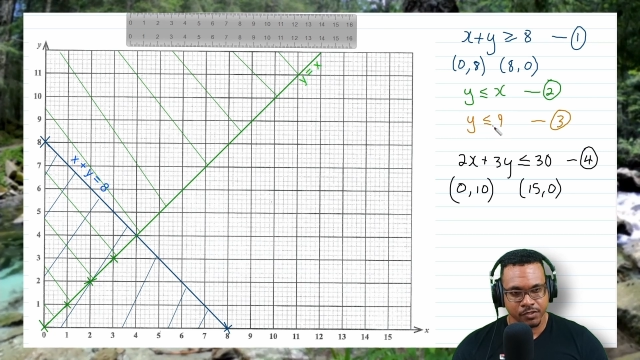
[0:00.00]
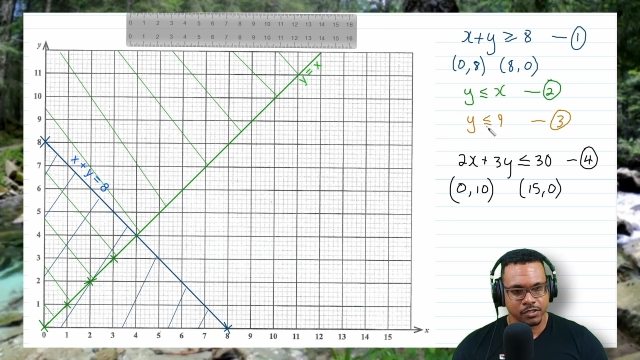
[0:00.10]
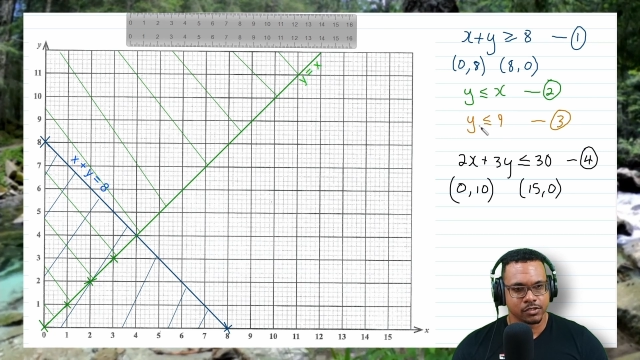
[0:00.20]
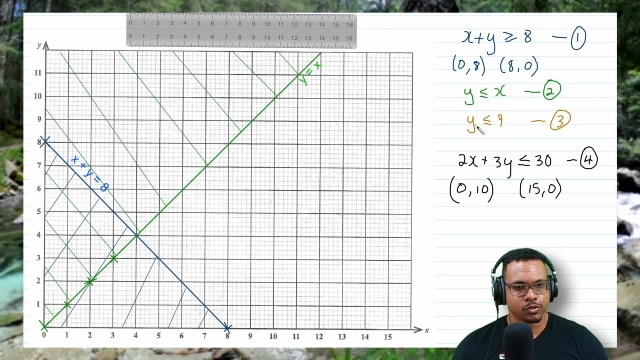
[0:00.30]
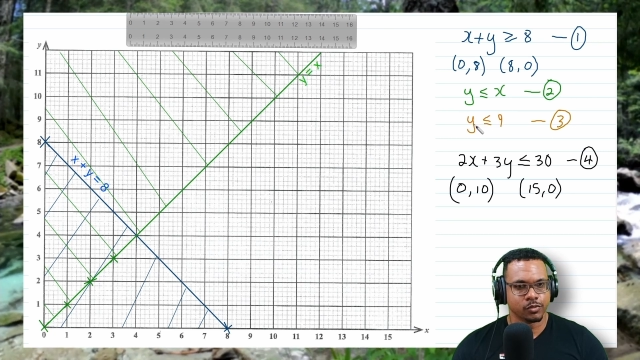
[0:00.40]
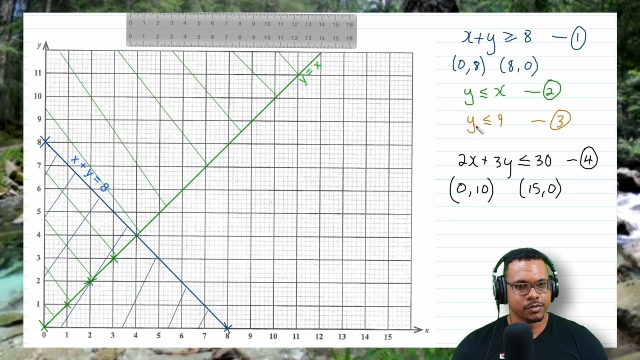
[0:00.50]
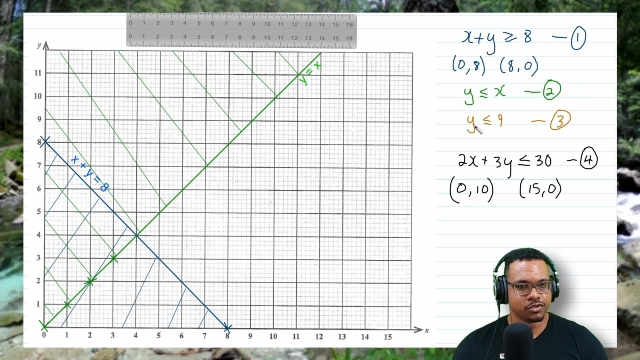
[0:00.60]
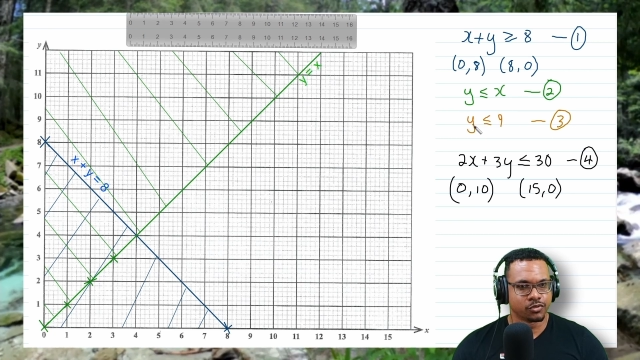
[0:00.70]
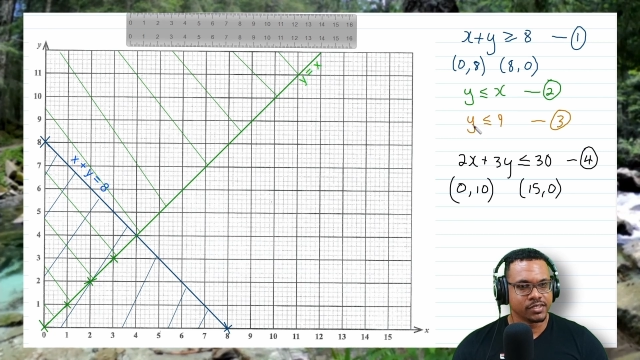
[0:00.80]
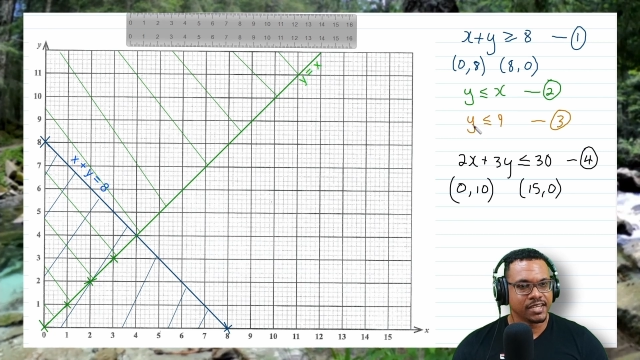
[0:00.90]
So we'll be
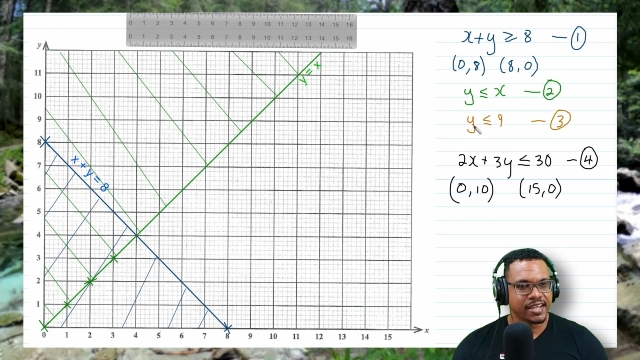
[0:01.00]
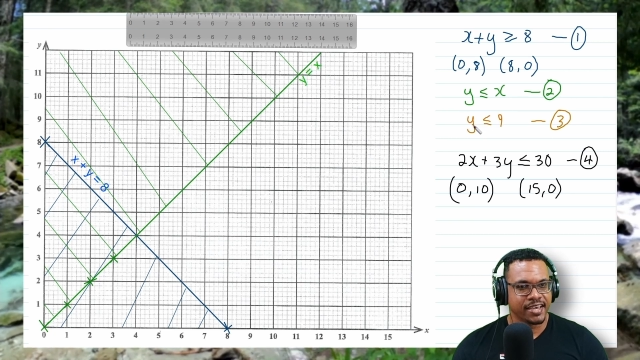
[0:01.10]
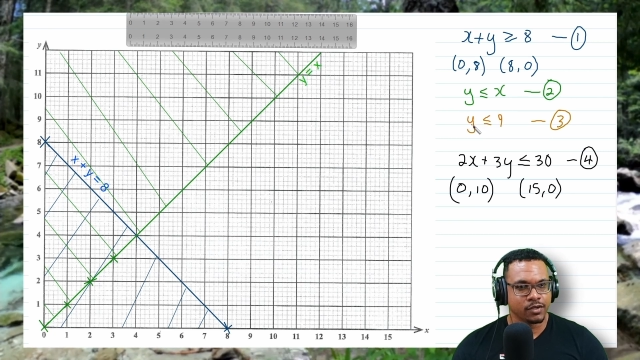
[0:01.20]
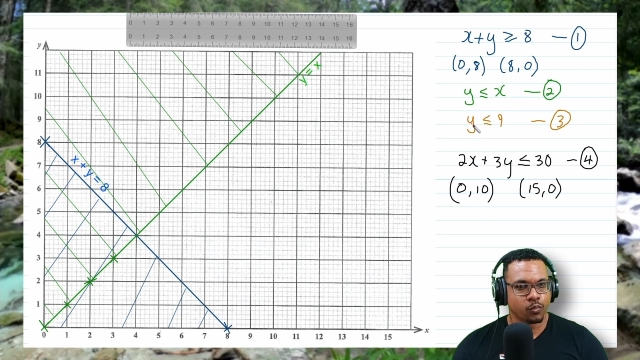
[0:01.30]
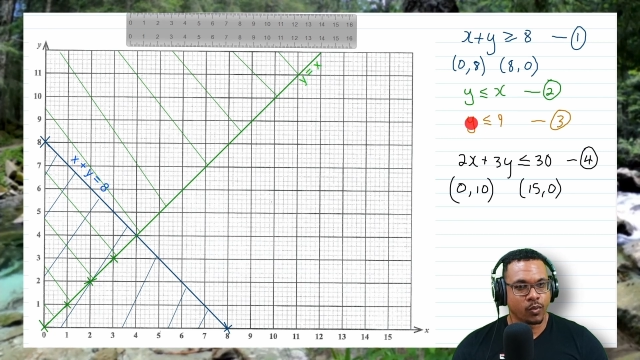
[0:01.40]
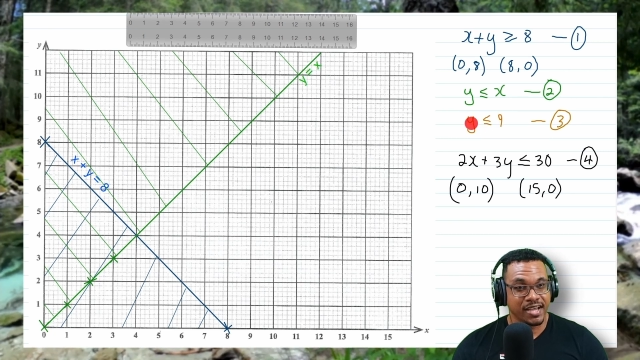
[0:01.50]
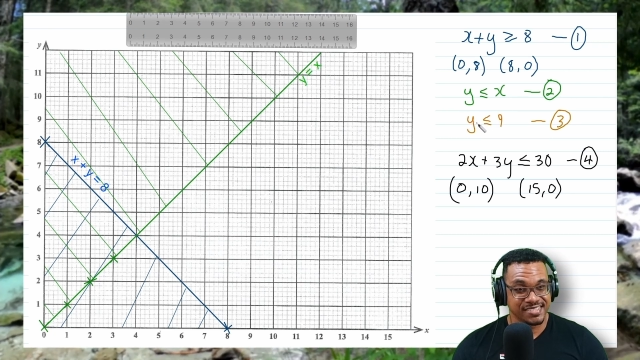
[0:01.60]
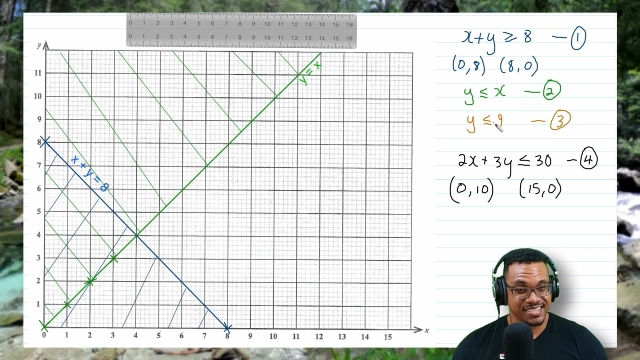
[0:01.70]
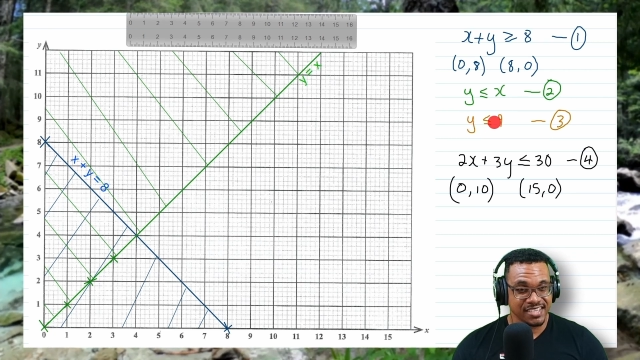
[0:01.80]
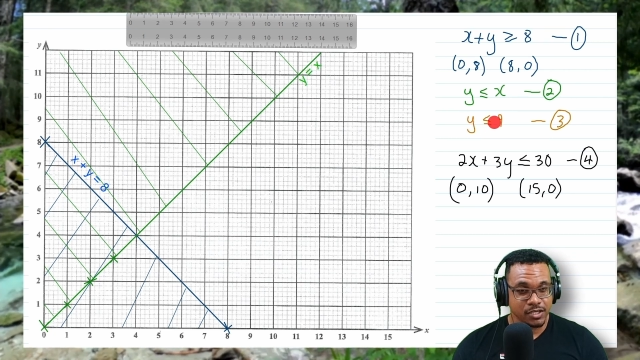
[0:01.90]
drawing the line y
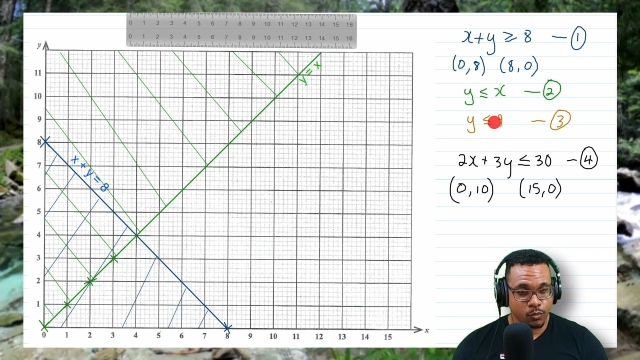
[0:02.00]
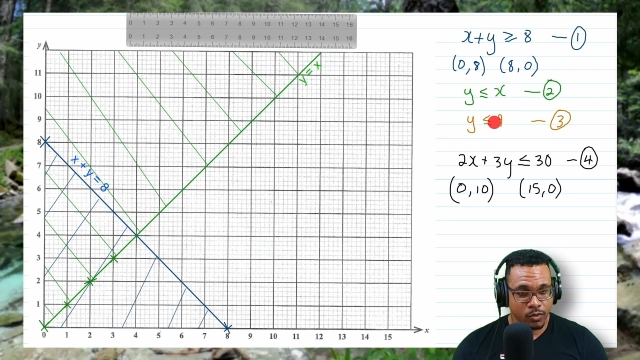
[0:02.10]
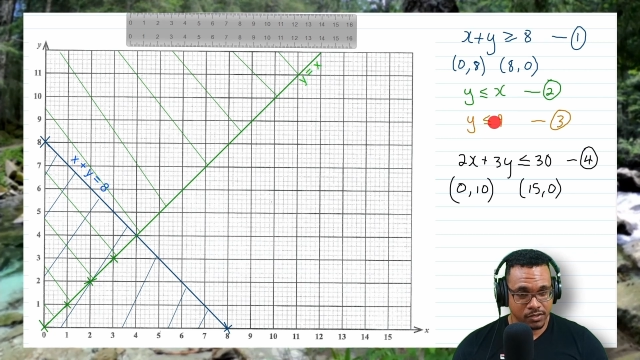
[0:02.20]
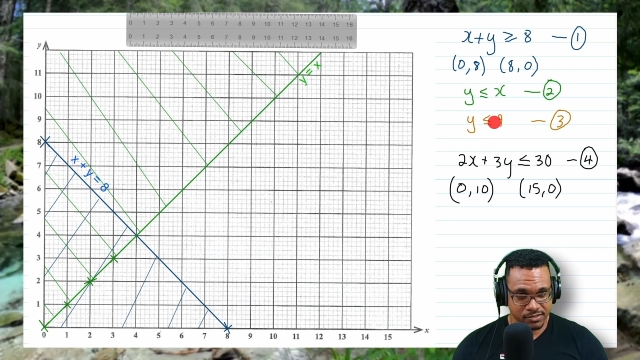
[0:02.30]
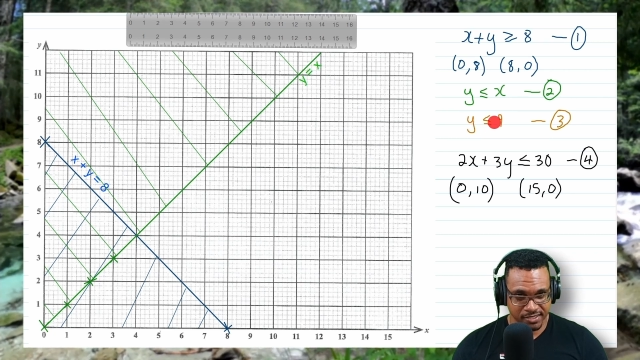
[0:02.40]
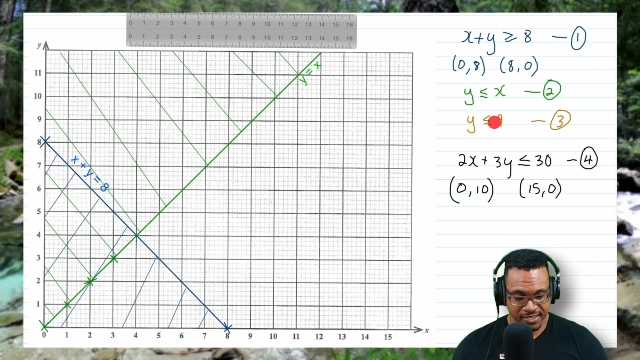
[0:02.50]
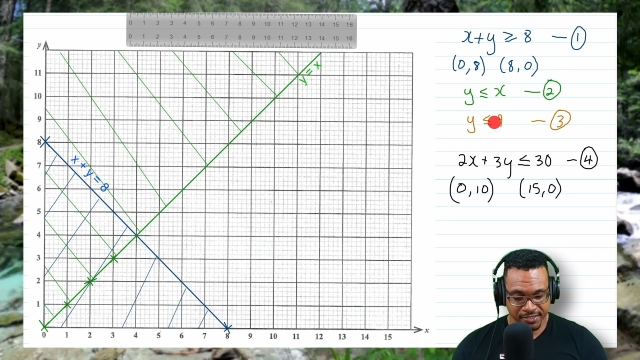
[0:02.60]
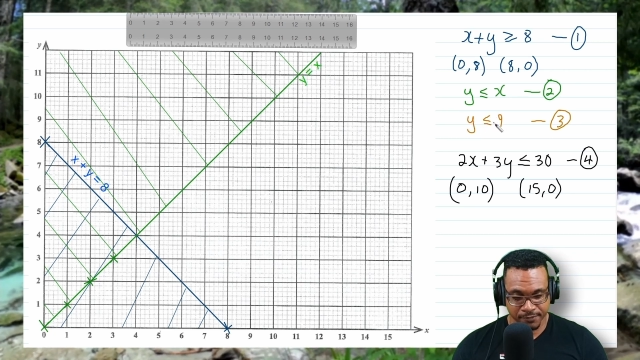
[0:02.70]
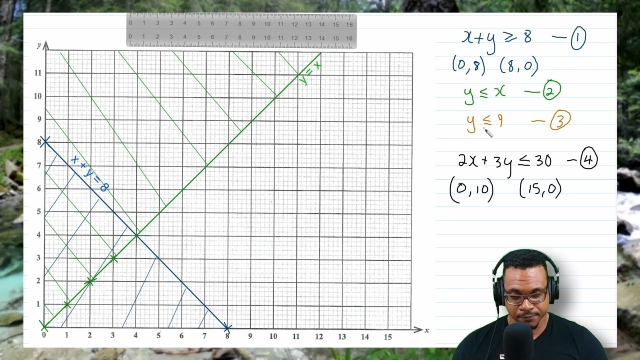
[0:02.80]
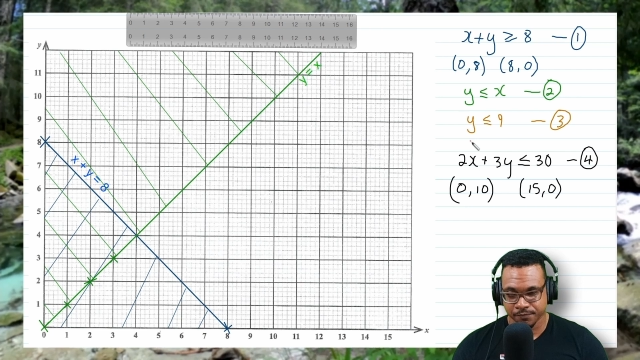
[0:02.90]
is equal to 9.